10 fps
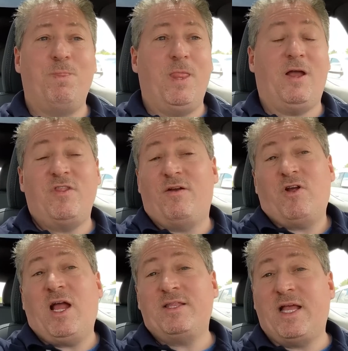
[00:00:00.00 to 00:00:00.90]
I've never
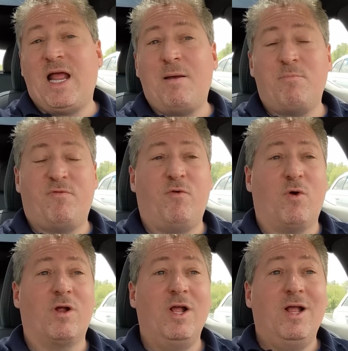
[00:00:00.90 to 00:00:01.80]
had that happen
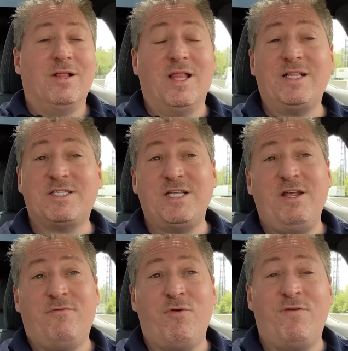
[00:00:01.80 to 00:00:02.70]
before. Let's see
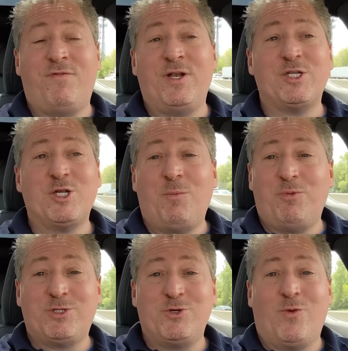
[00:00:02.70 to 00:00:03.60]
if we finish up
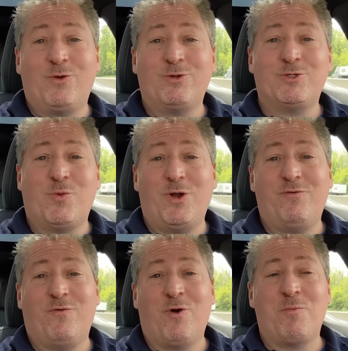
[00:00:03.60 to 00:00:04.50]
with
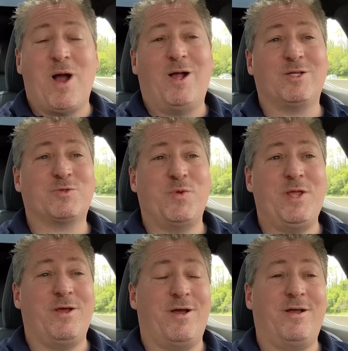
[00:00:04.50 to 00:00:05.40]
224 miles.
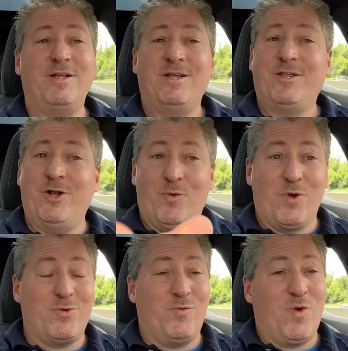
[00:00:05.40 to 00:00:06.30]
We're
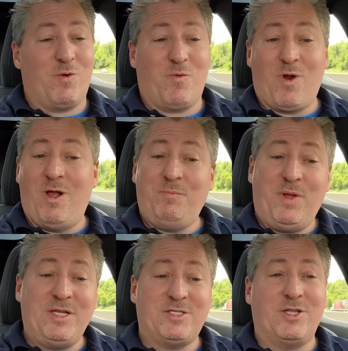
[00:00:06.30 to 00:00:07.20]
on
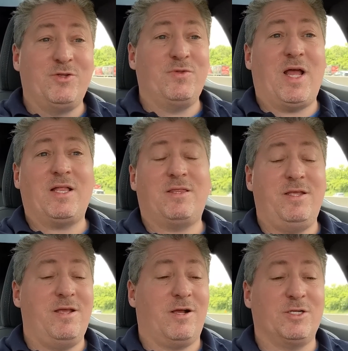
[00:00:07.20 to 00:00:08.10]
pace to do that.
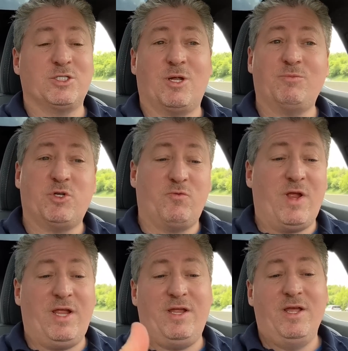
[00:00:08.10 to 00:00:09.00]
The consumption
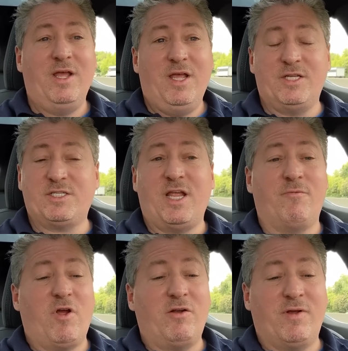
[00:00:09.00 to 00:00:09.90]
rate is
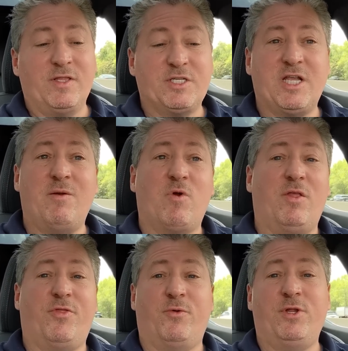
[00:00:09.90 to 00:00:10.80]
staying right around the same. We're
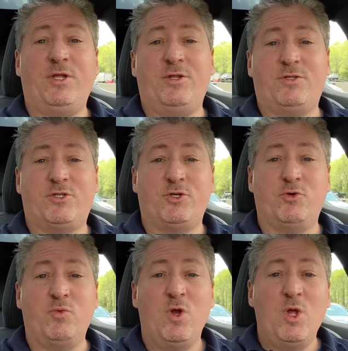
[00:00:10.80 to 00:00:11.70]
at
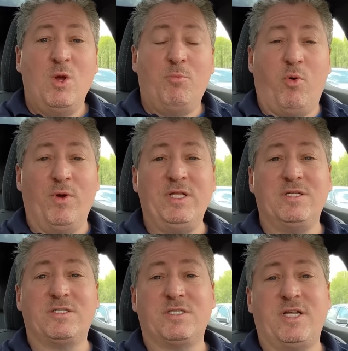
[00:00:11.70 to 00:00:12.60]

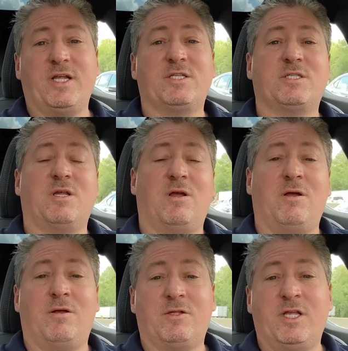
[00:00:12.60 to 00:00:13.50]

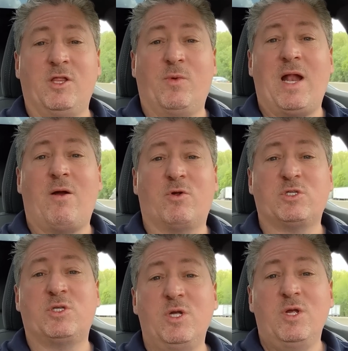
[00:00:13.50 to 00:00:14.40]
32.6 kilowatt hours